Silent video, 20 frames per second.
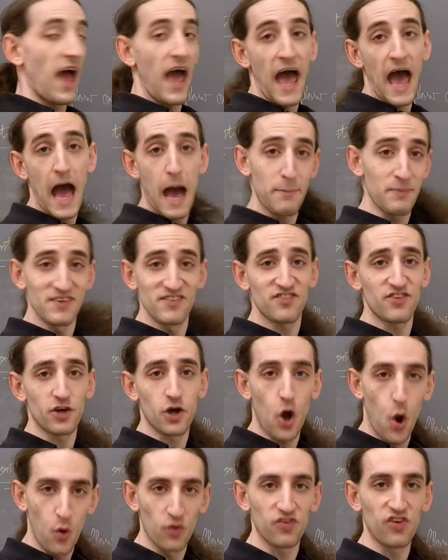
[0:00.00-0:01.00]
happens to
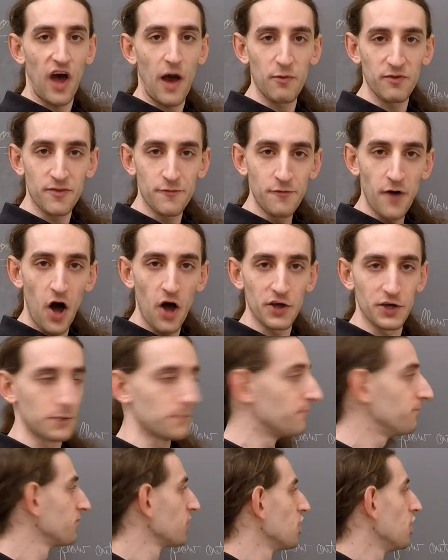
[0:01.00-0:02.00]
coincide with the
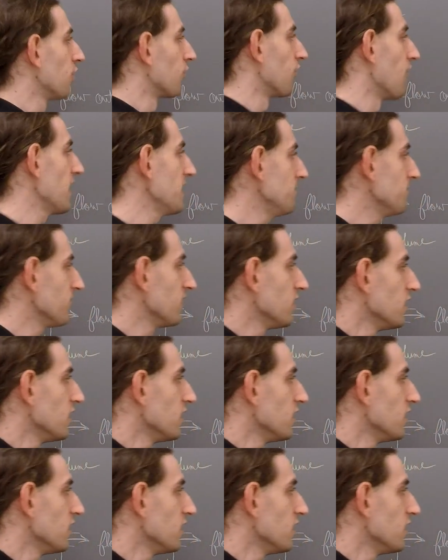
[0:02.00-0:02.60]
volume, right?